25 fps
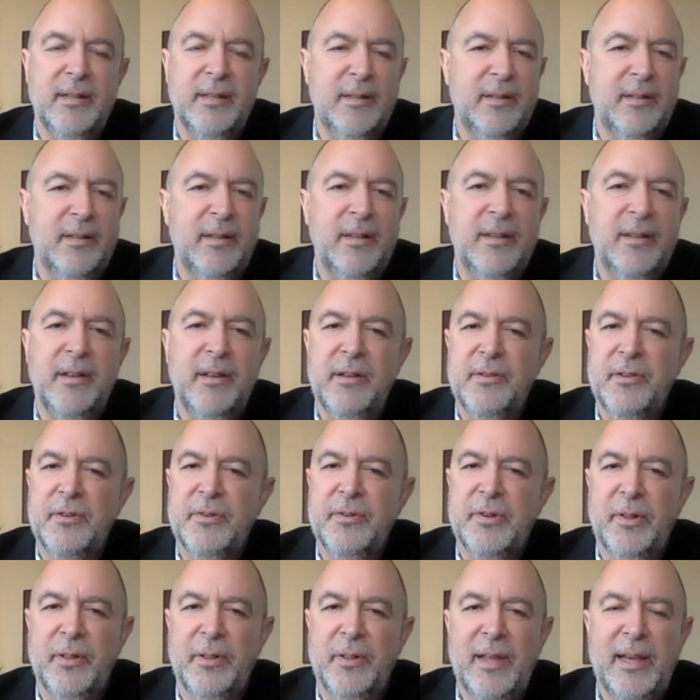
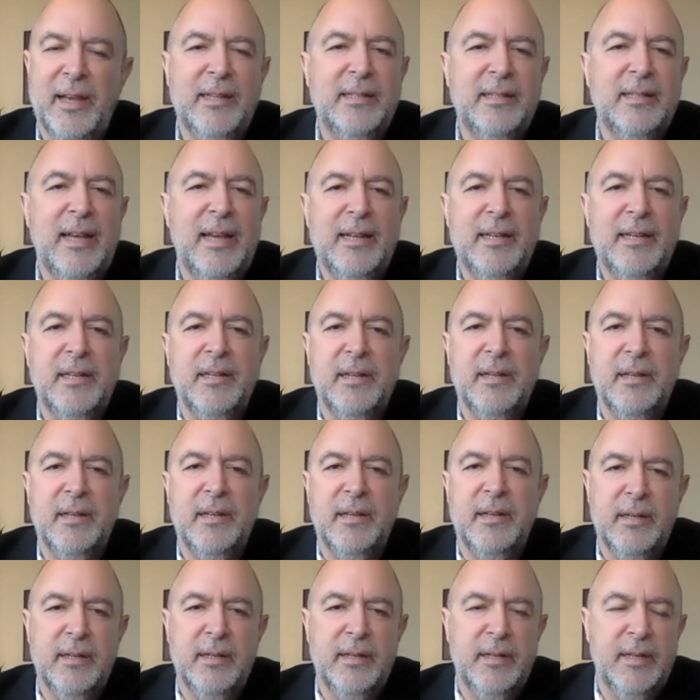your delays add
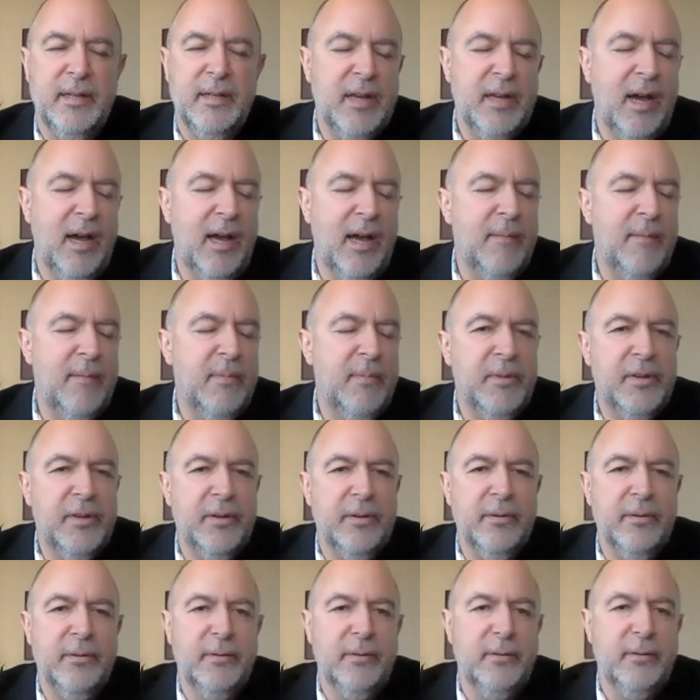to time and
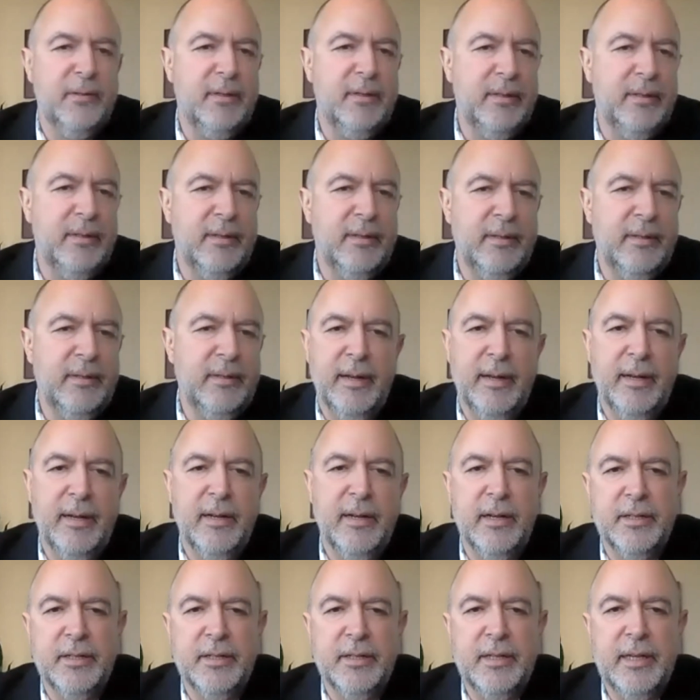materials, and
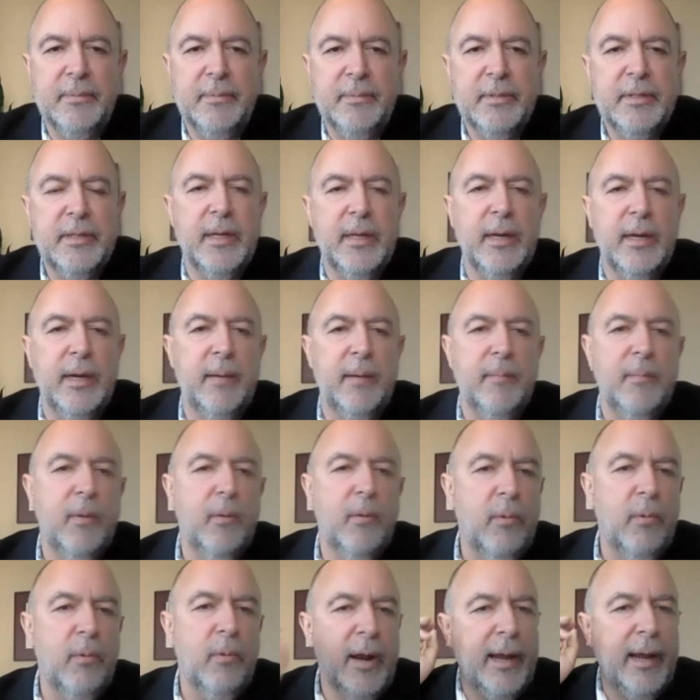it just keeps
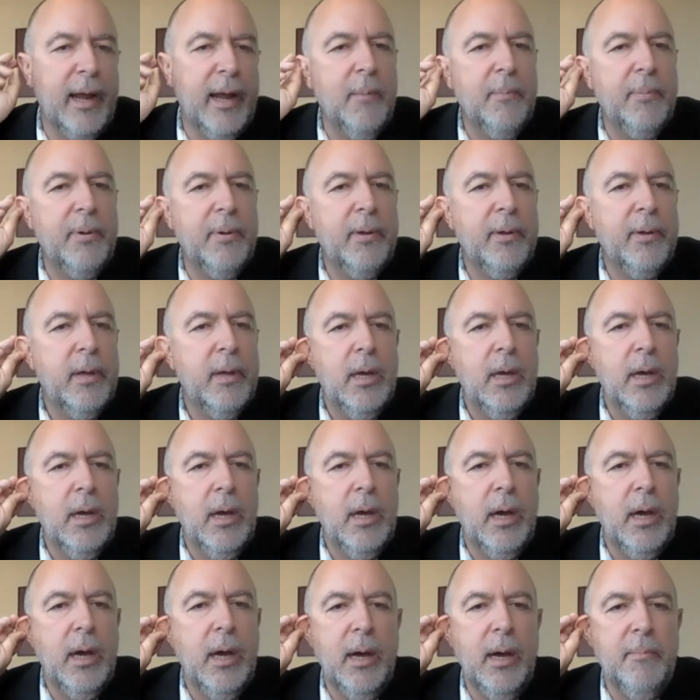running up.
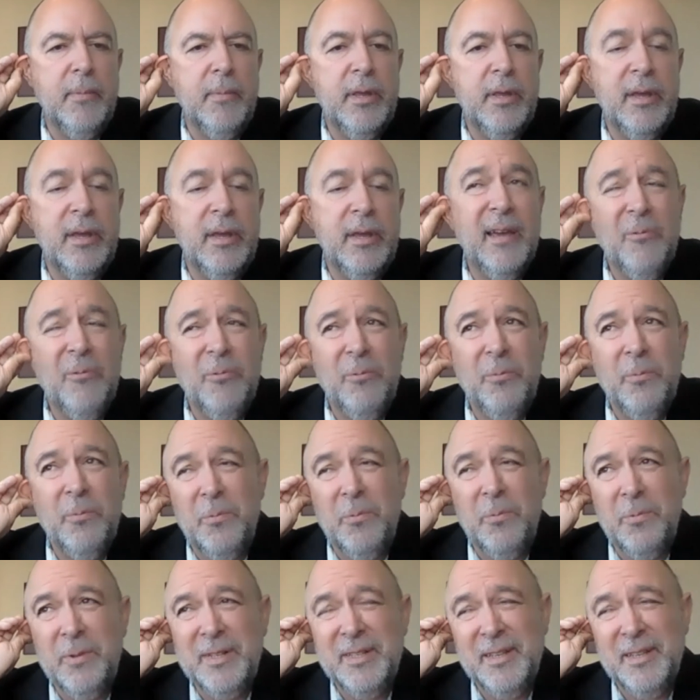You get
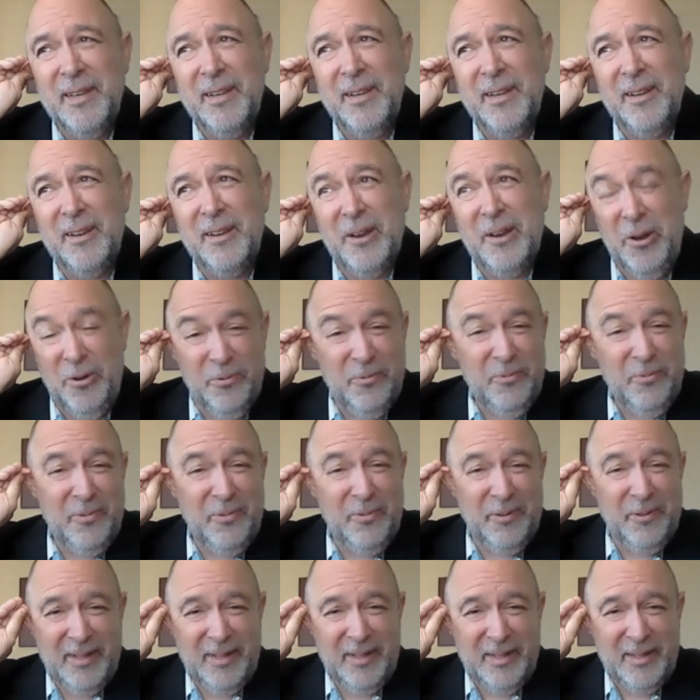risky code
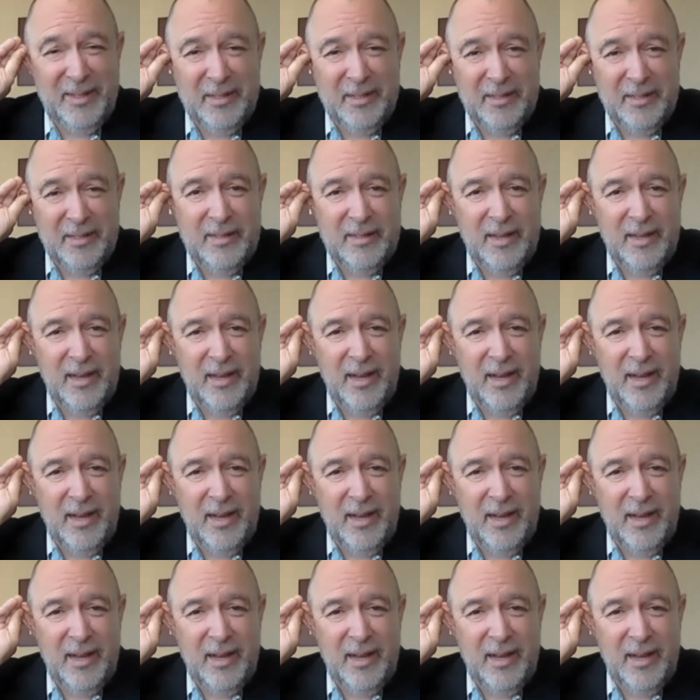releases.